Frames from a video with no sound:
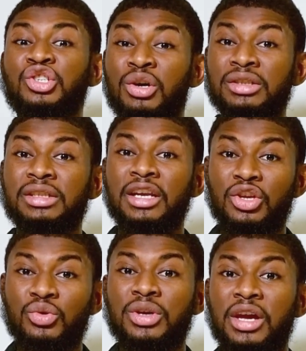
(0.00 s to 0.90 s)

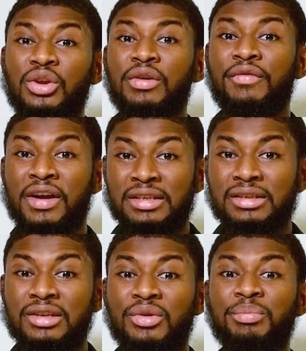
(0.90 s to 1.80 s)
trusted UK
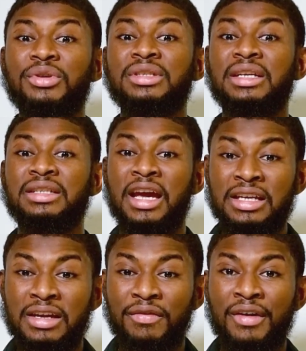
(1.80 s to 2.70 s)
university
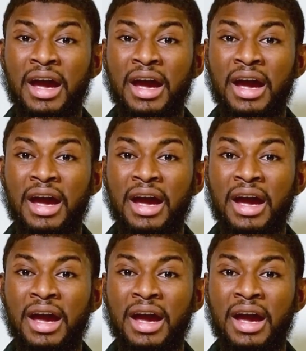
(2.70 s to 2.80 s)
representative